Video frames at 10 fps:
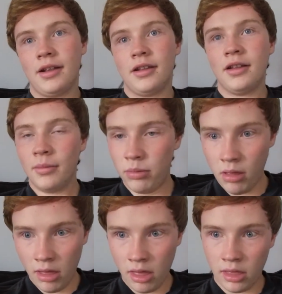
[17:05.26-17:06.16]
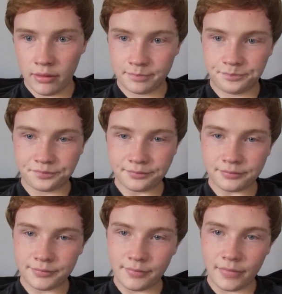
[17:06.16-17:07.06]
But
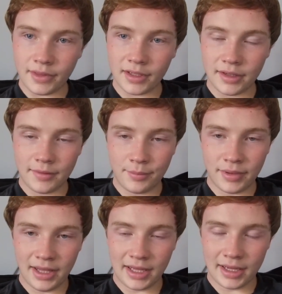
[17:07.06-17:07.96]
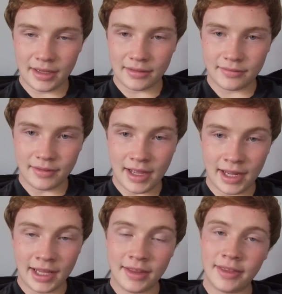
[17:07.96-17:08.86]
yeah,
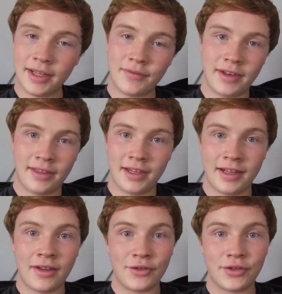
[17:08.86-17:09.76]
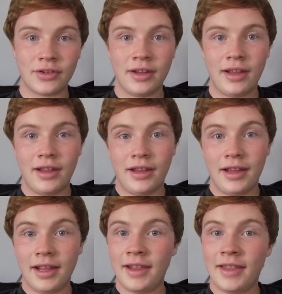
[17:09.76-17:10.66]
I can't think of anything else.
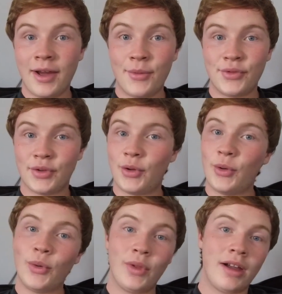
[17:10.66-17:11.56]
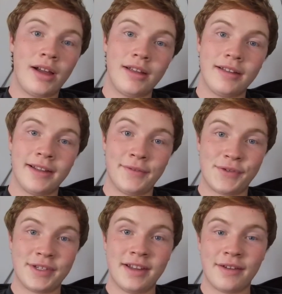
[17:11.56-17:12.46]
And that was a whole lot of
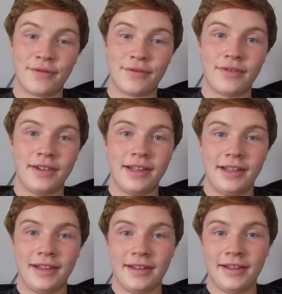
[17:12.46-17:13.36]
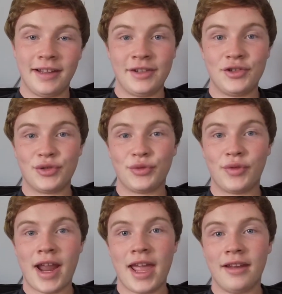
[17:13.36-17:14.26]
stuff. Just a
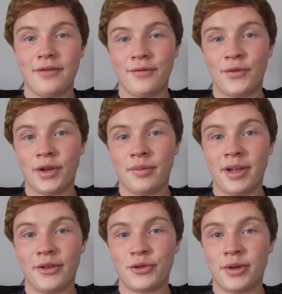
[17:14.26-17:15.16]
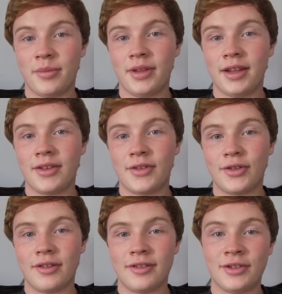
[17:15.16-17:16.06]
rant for about 20
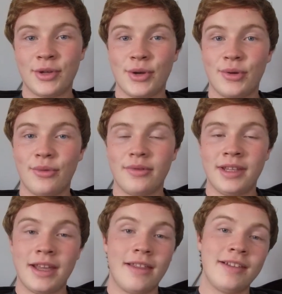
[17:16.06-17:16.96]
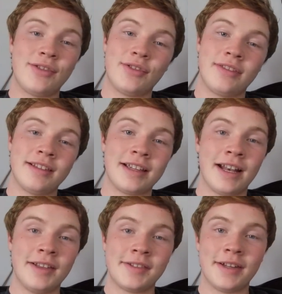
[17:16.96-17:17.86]
minutes. So yeah, that's
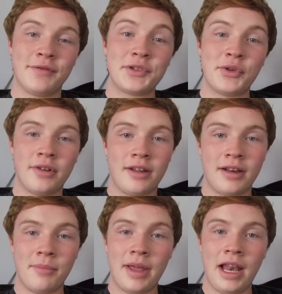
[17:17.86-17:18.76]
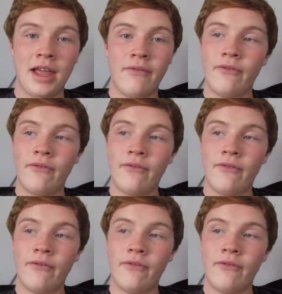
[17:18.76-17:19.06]
kind of the stuff that's going on in my life.